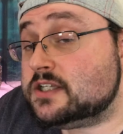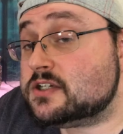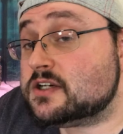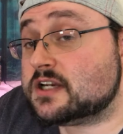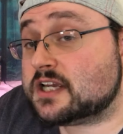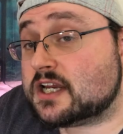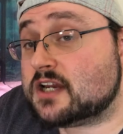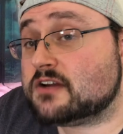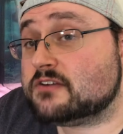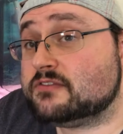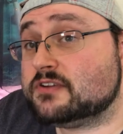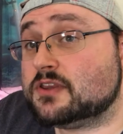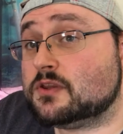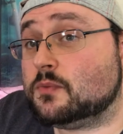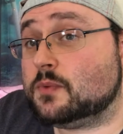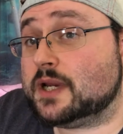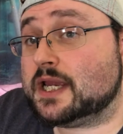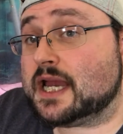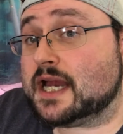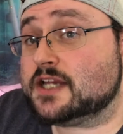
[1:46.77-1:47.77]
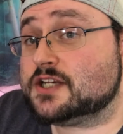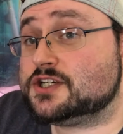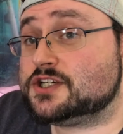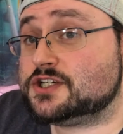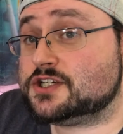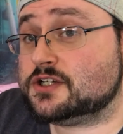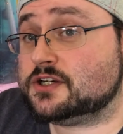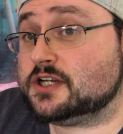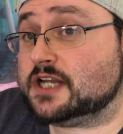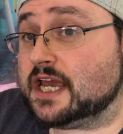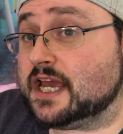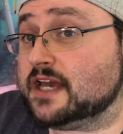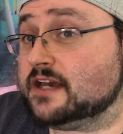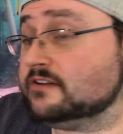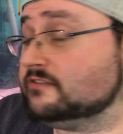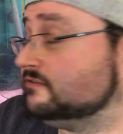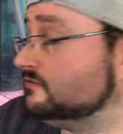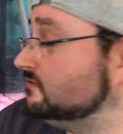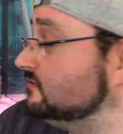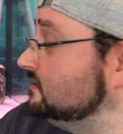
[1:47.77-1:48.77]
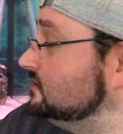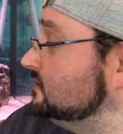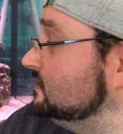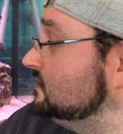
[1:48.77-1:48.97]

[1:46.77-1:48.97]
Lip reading: took care of it the way I should have.